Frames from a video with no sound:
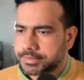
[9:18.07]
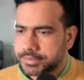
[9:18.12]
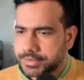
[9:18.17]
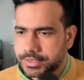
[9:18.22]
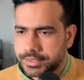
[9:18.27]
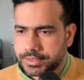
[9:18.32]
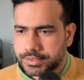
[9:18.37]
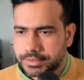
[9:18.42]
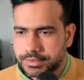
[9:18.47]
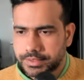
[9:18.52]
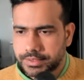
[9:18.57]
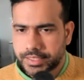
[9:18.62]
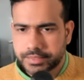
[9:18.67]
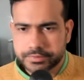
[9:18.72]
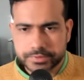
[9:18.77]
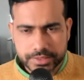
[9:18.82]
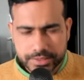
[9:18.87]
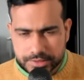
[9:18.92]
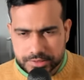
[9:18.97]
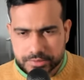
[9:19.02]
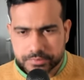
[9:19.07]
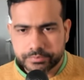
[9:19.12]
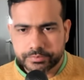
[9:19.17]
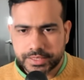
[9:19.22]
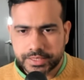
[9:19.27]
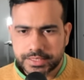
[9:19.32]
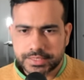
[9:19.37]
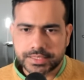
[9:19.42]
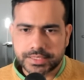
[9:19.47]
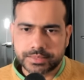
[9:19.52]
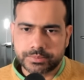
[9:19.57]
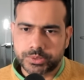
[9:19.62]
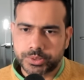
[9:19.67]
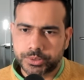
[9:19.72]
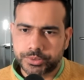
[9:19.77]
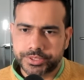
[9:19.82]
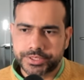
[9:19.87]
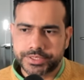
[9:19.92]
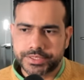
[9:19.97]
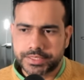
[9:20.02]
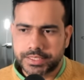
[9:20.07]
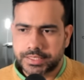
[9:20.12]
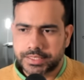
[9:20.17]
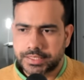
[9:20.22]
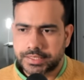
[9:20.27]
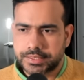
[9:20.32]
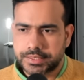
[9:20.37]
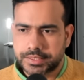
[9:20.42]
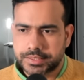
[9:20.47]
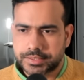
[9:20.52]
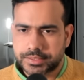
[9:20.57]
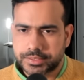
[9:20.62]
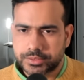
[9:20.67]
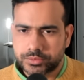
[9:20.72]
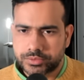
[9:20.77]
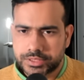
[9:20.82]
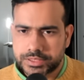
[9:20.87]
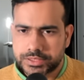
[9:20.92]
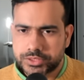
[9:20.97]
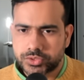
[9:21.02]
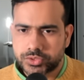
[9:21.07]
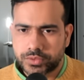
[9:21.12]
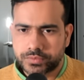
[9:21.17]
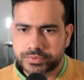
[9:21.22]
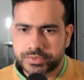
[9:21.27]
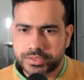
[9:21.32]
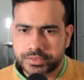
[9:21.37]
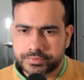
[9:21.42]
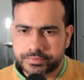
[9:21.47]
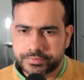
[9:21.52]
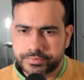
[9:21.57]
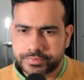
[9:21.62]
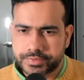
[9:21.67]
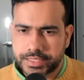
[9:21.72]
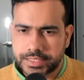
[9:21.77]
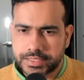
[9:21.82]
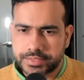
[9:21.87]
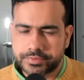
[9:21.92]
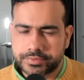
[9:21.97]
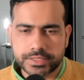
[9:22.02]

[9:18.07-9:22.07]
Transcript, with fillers: Uh, I've said this many times on this channel that you know these jobs are very